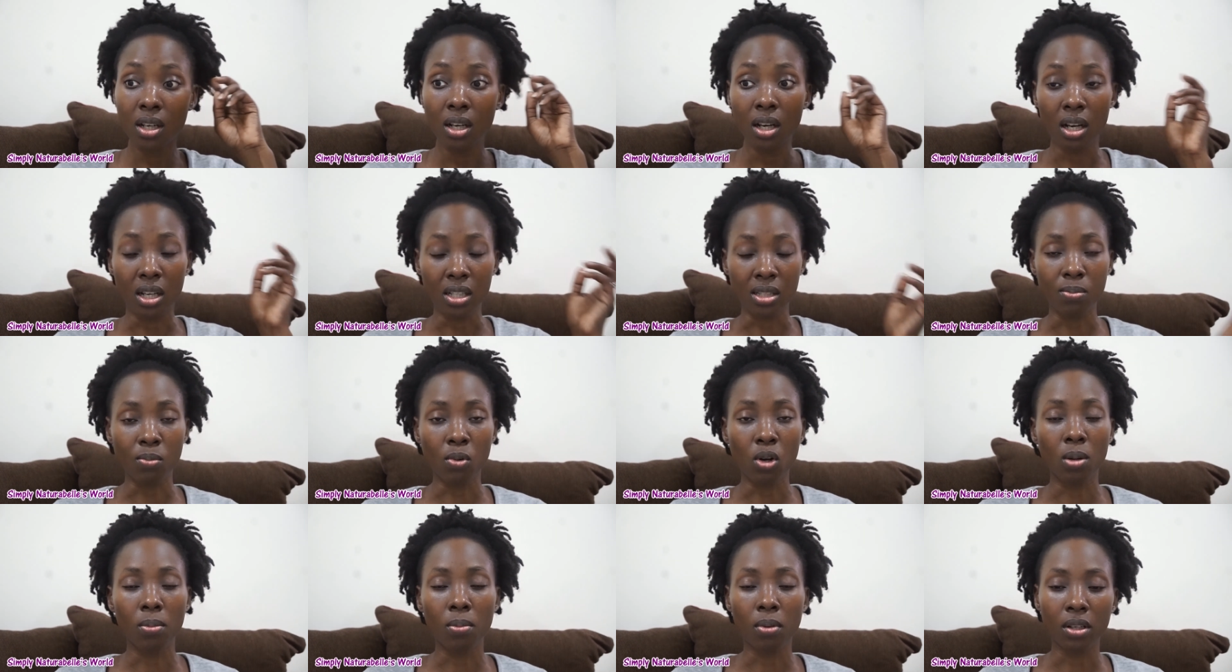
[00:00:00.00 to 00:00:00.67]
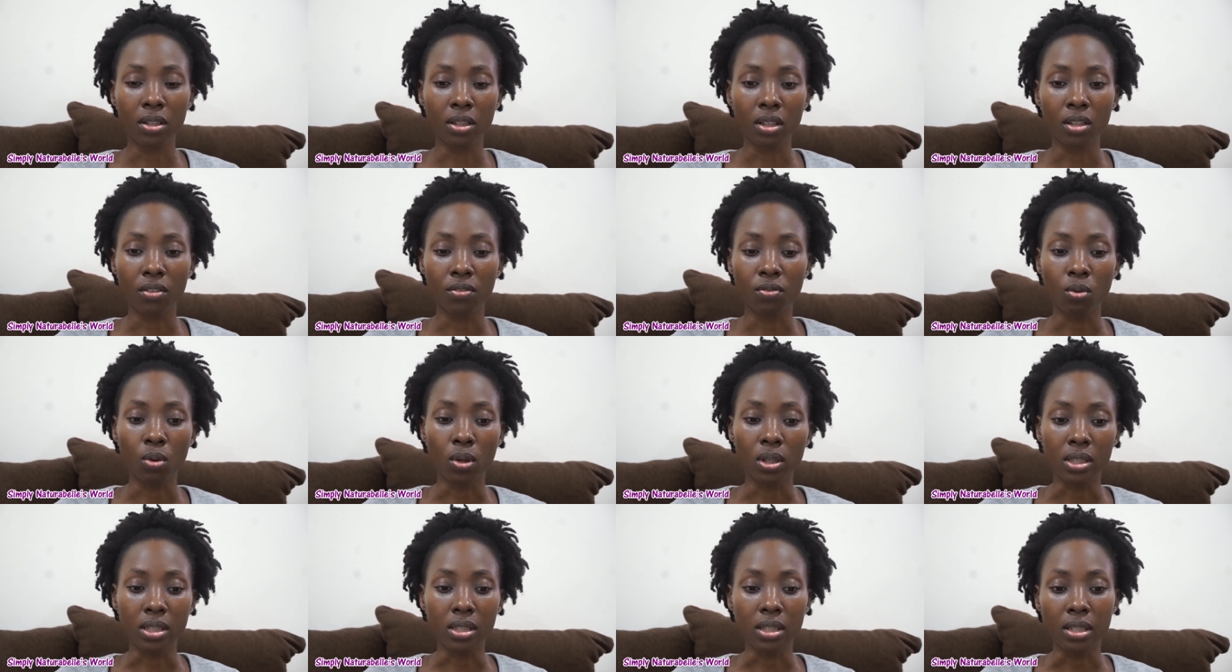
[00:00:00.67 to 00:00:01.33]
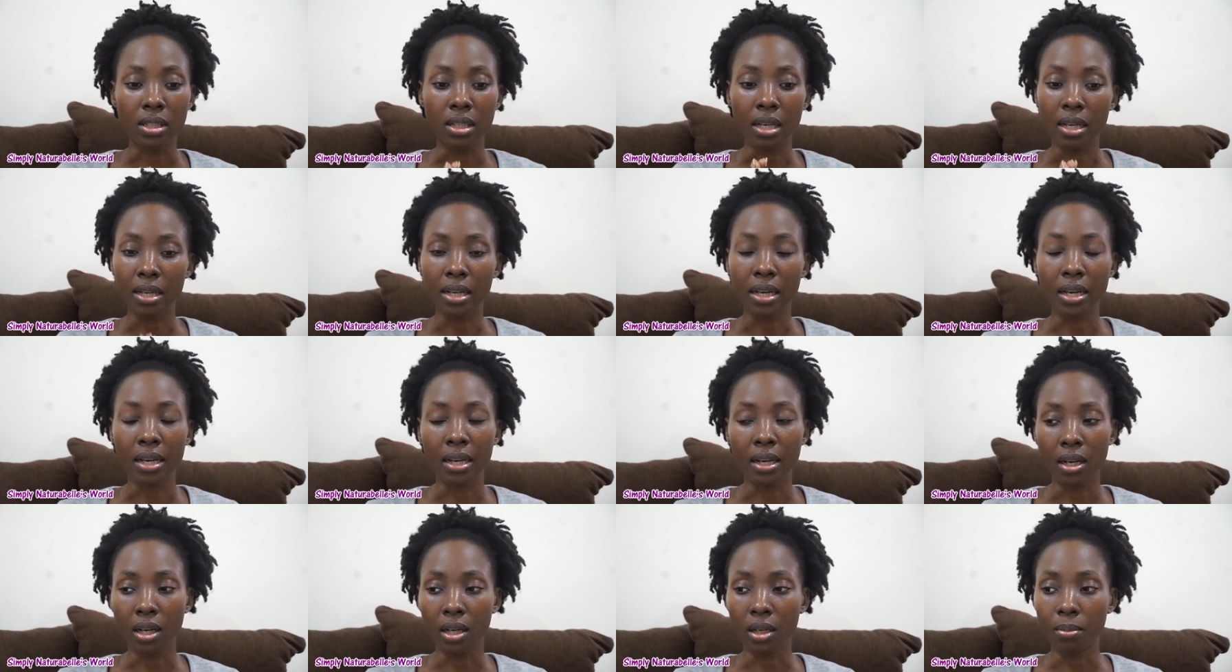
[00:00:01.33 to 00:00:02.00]
a small bottle of water that i
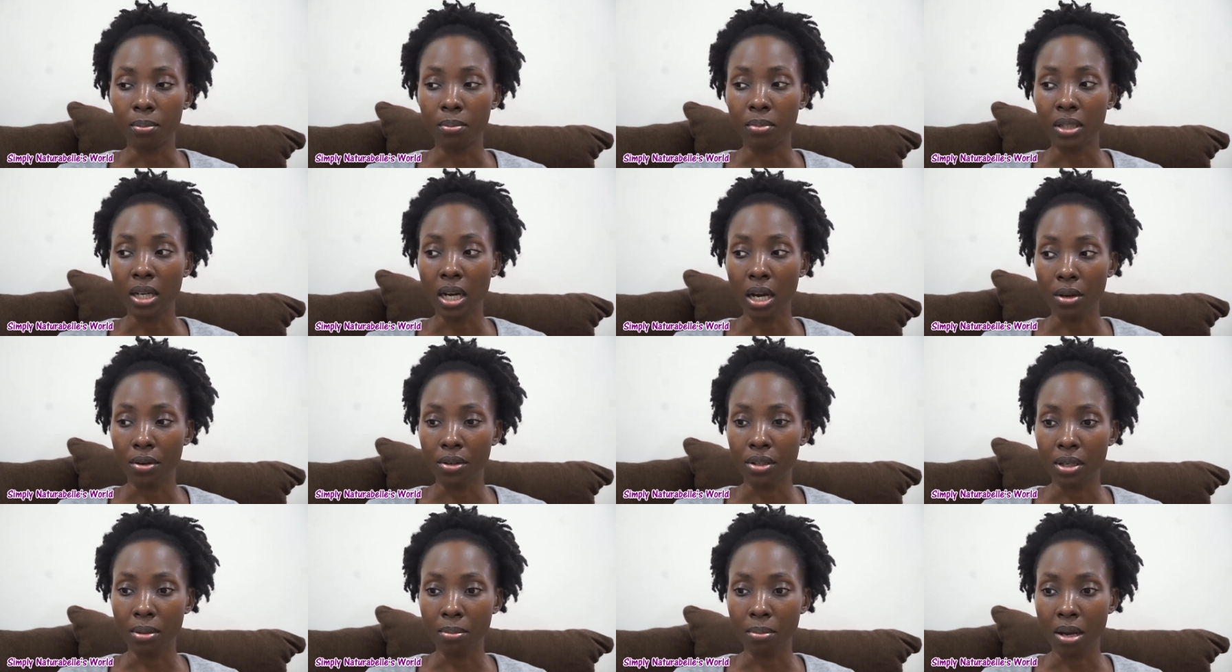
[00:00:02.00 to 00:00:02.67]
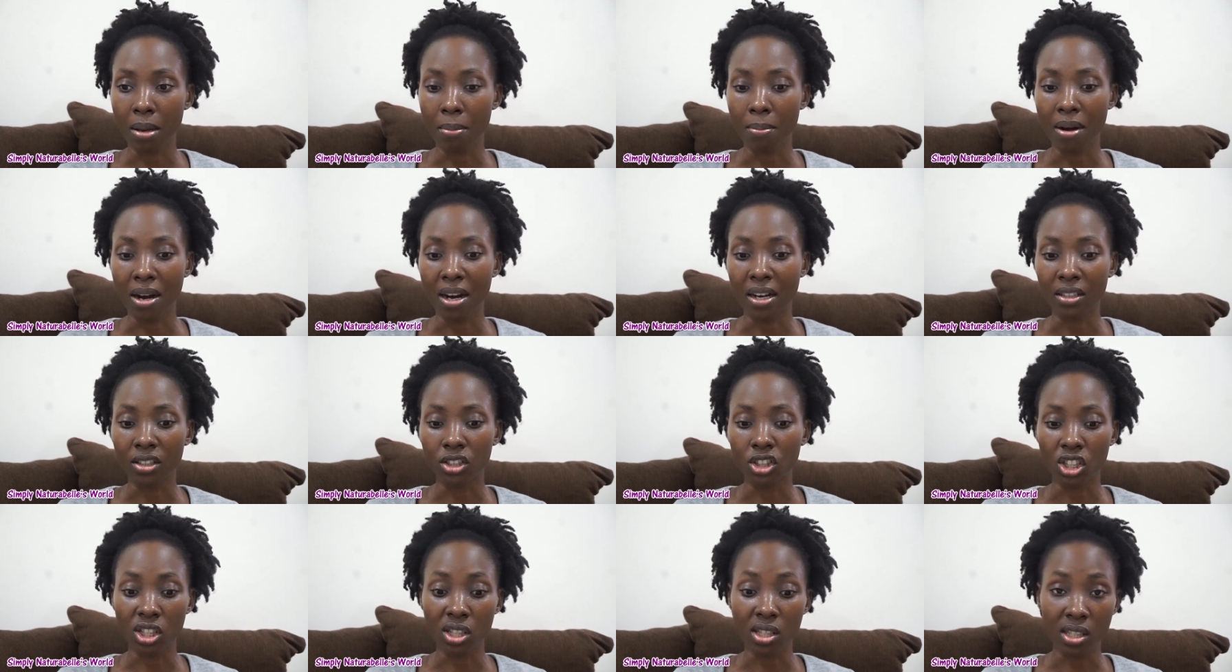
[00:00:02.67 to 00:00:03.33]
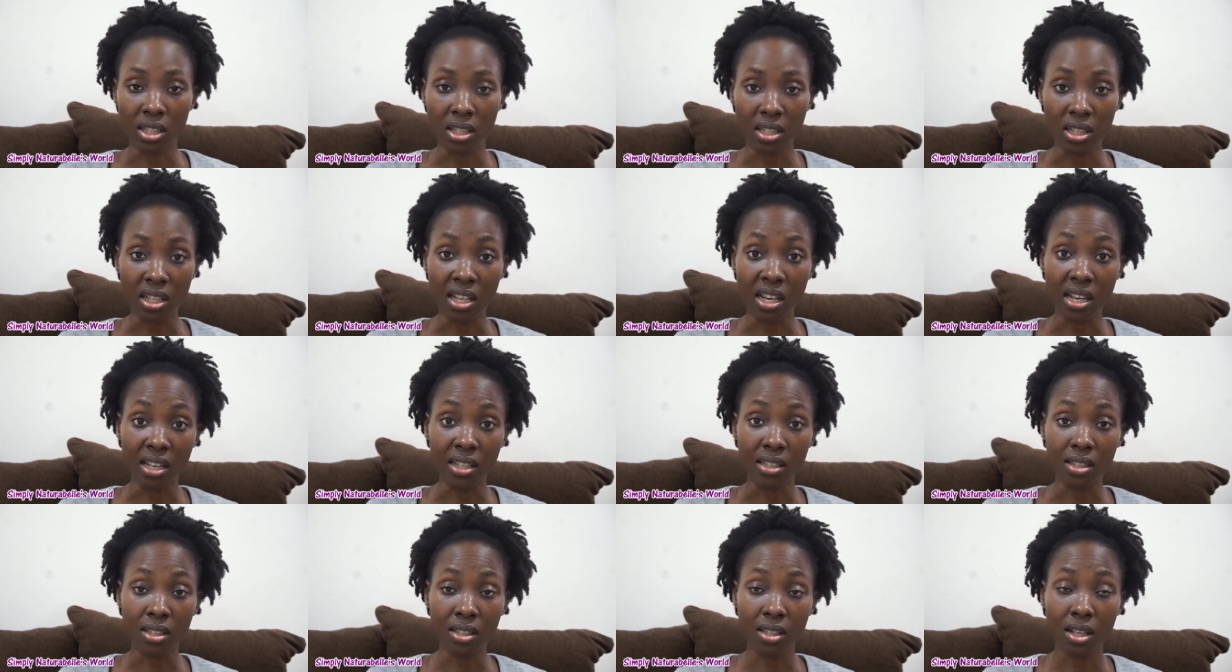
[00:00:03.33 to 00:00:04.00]
um, carried in my bag just in
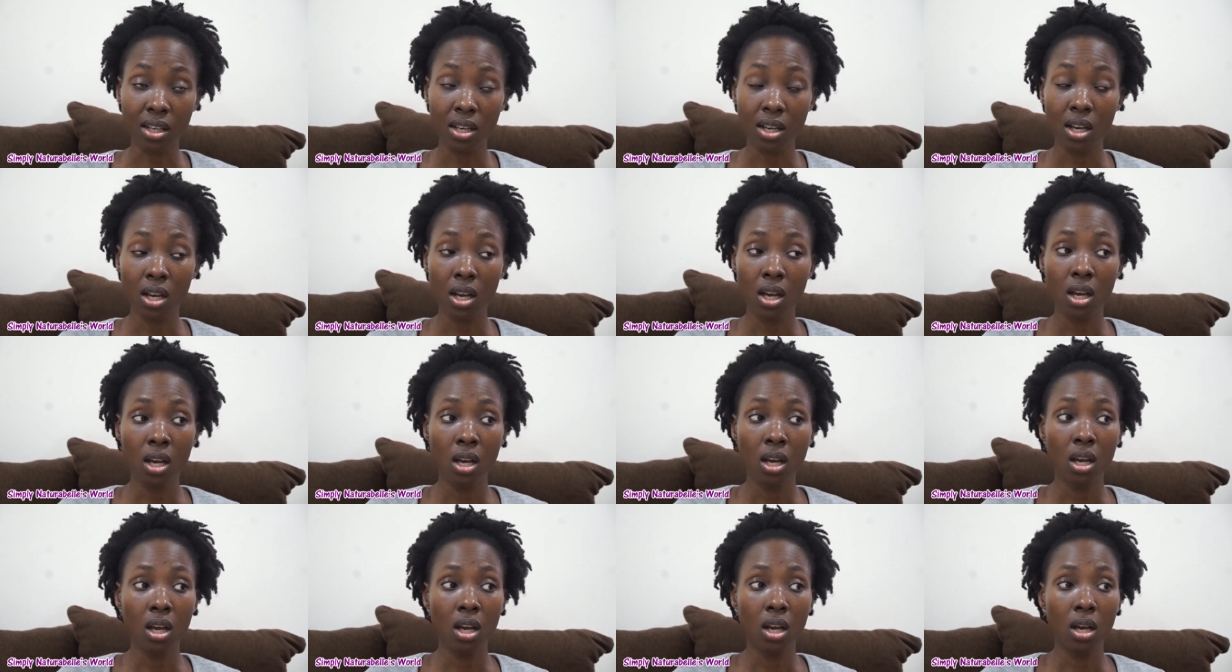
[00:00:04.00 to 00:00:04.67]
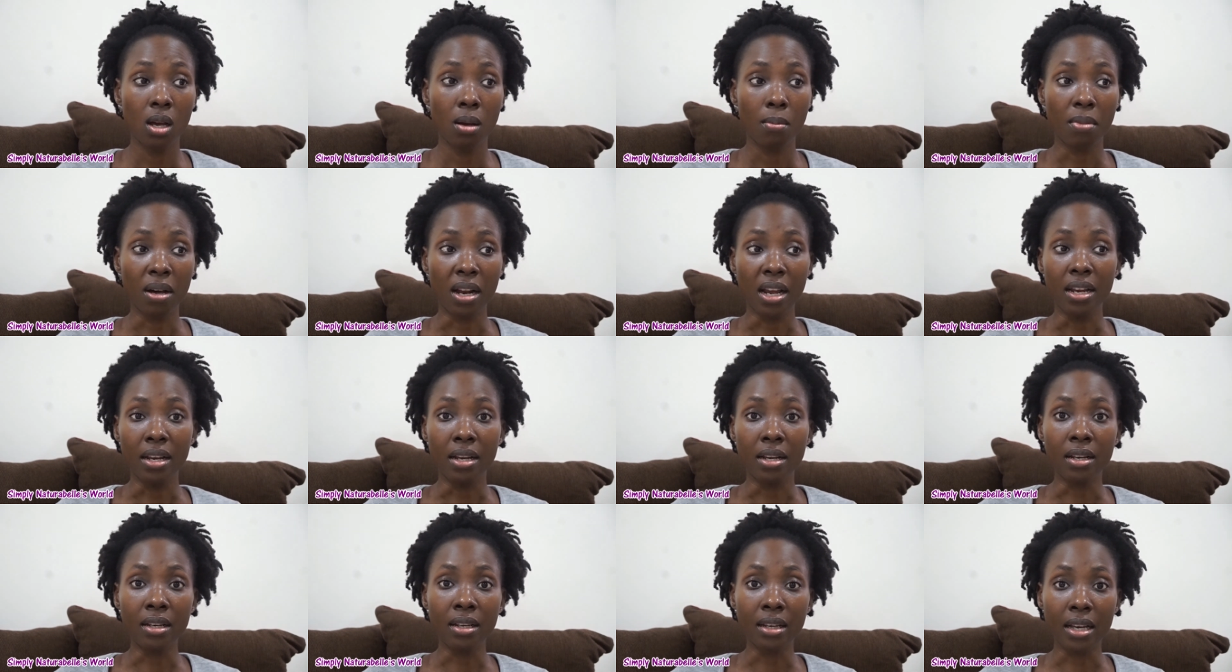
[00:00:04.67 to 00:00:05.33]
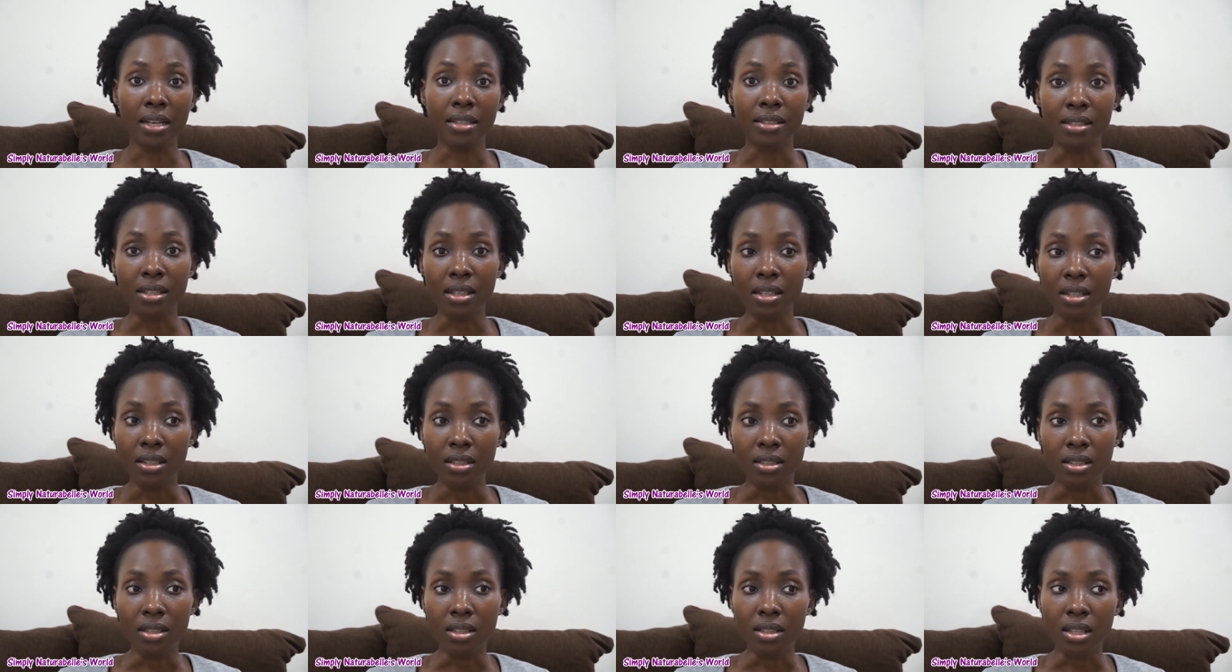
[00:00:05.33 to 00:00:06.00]
case but I didn't get to
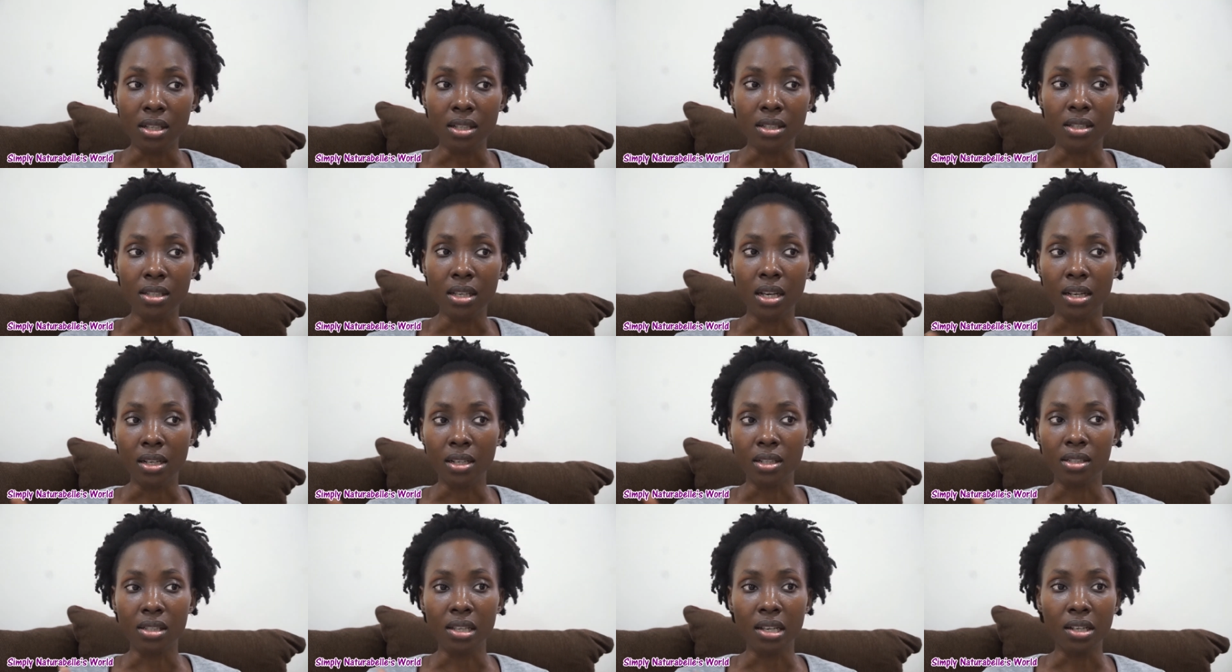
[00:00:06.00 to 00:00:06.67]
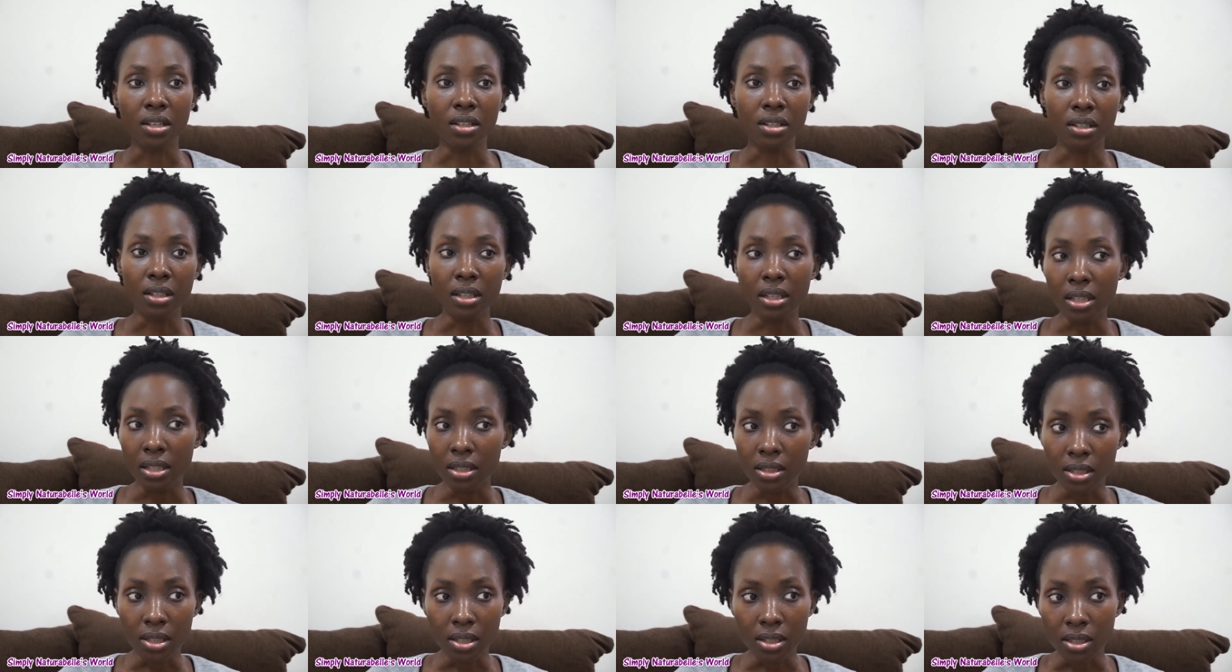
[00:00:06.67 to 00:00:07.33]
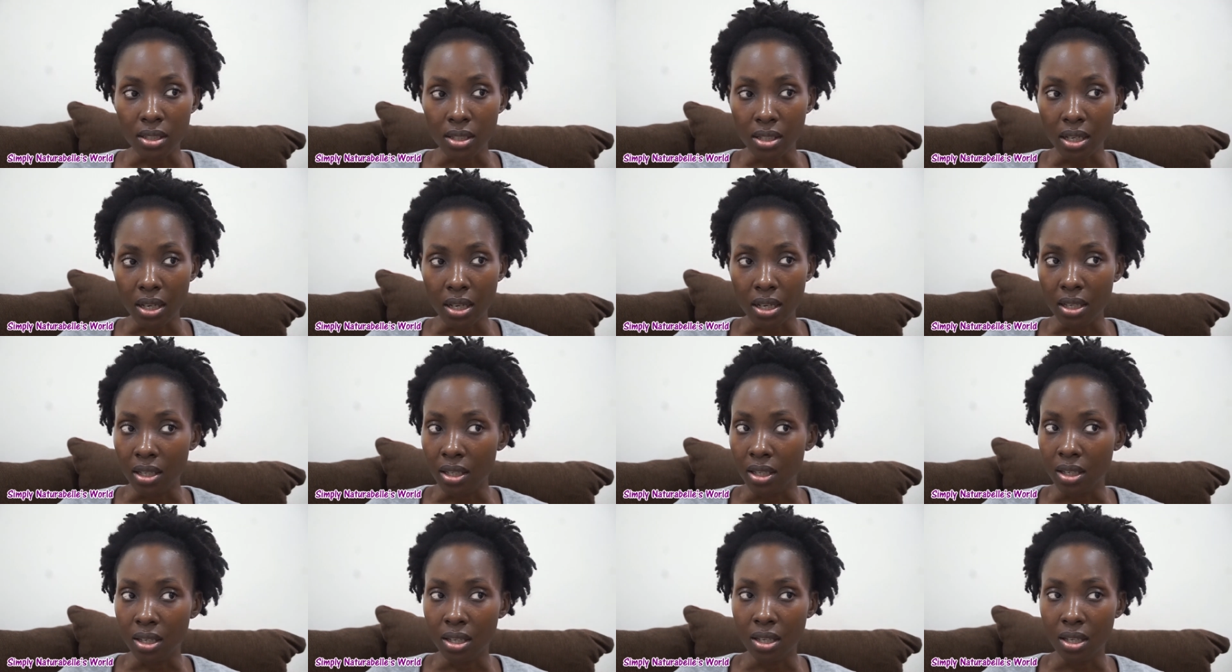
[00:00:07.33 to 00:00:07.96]
eat it as yet because I couldn't eat it in